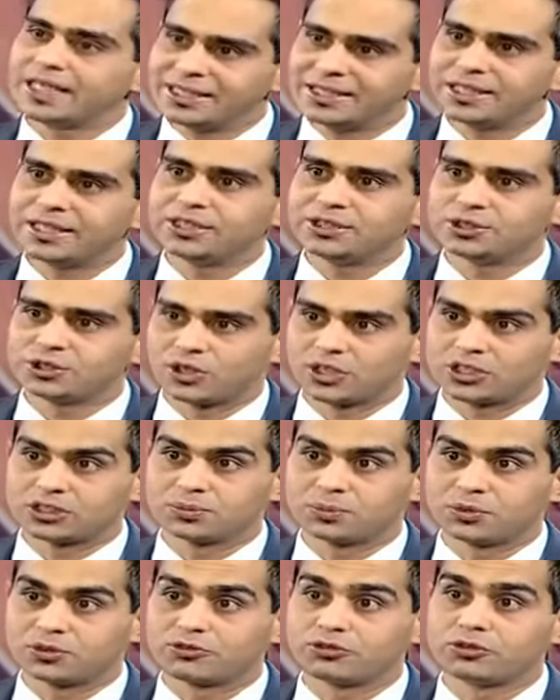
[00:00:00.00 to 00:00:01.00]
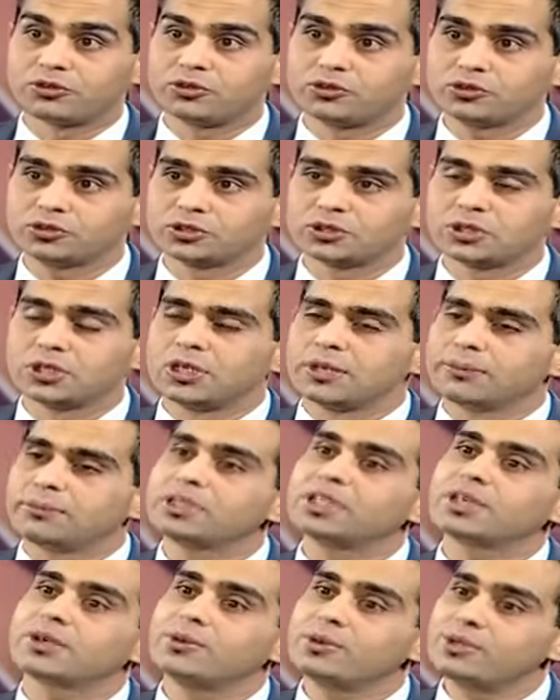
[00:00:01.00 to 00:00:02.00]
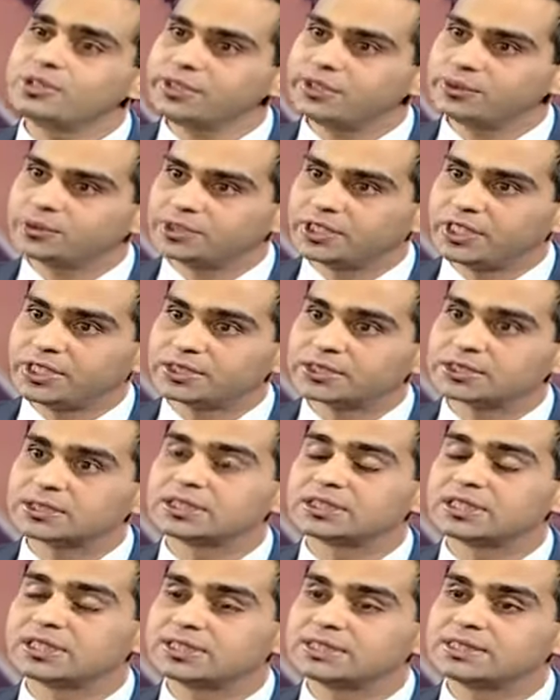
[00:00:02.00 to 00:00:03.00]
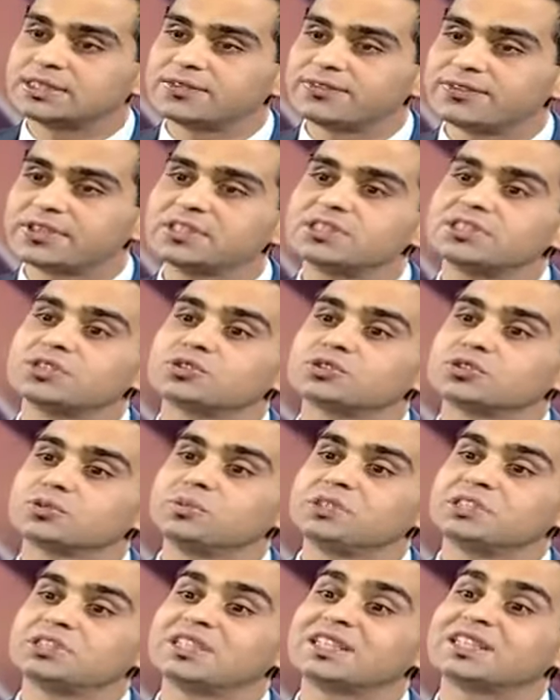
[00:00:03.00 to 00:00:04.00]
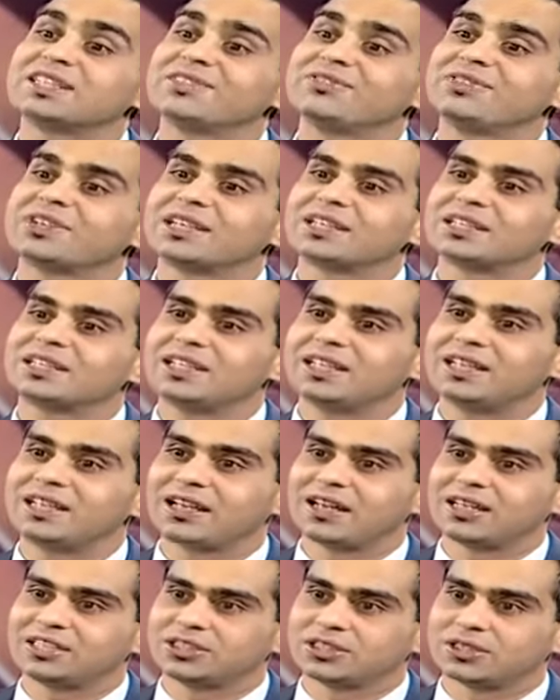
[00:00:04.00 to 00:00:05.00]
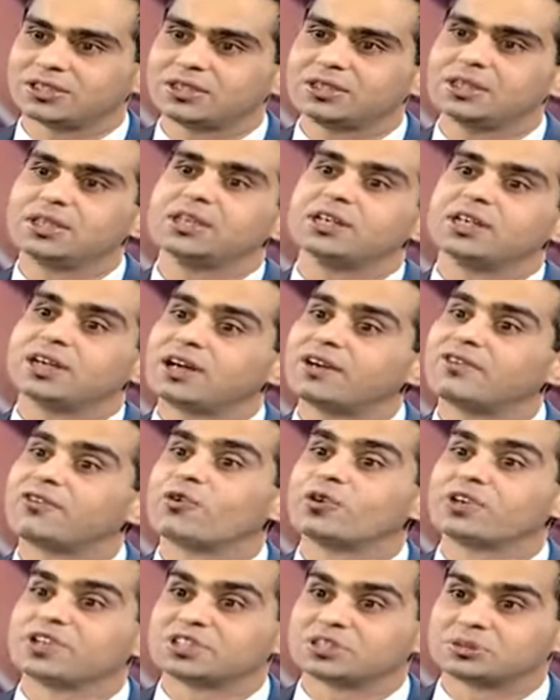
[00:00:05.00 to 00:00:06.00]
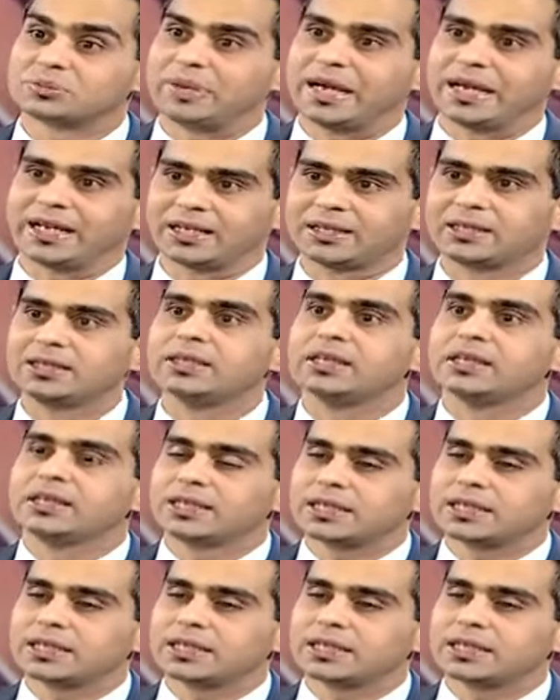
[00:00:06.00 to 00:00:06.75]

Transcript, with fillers: than the insurance portfolios. But the good news difference is, this difference is to be significantly larger hmm. uh, four years back. Hmm.